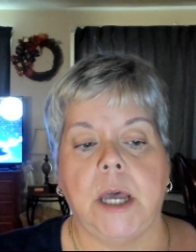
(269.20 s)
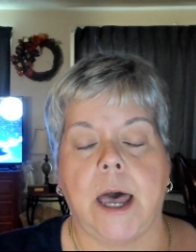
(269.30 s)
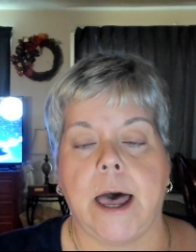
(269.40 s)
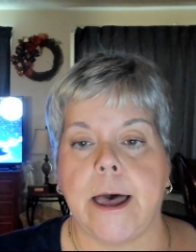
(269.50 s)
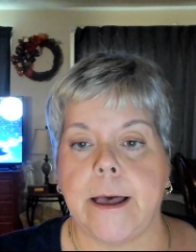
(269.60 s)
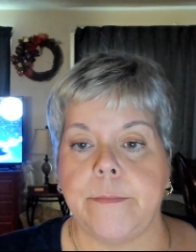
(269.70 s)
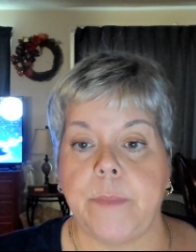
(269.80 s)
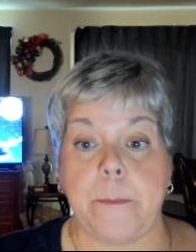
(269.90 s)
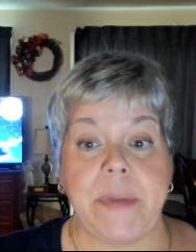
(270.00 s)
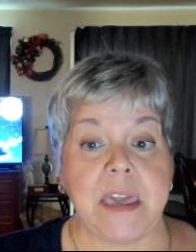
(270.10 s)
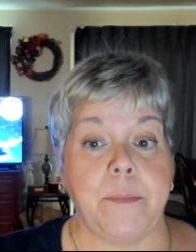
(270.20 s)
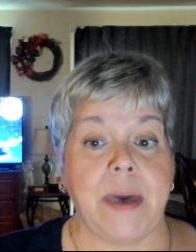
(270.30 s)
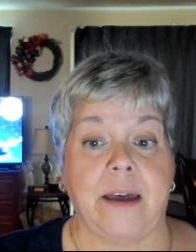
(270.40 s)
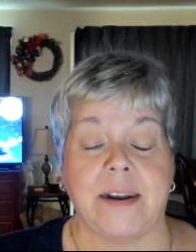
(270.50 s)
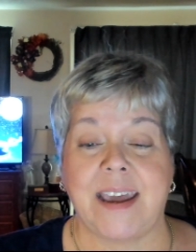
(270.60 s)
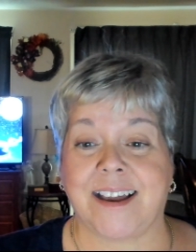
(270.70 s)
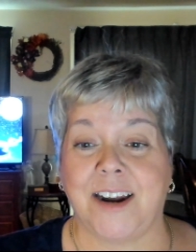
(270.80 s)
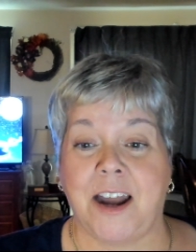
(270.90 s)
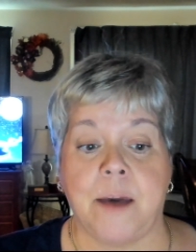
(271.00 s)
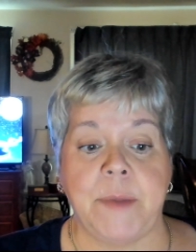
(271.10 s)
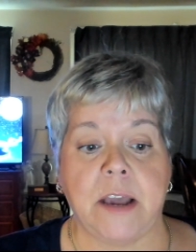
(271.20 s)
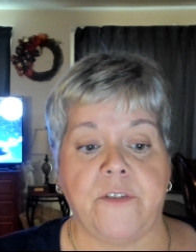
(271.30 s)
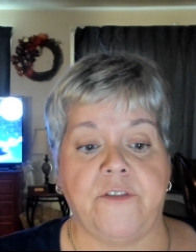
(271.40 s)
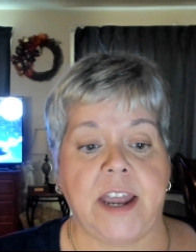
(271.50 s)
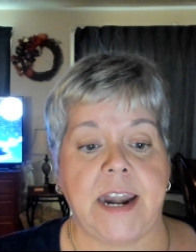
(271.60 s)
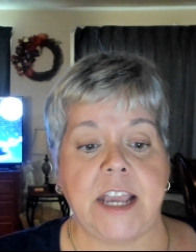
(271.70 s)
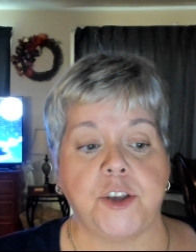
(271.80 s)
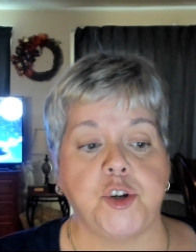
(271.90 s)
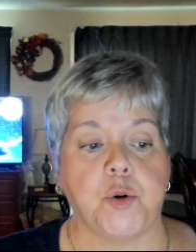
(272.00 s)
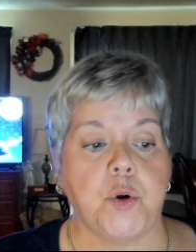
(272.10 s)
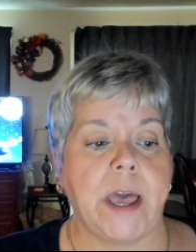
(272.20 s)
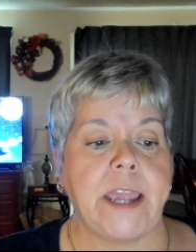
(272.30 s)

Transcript: um, be about economic, financial,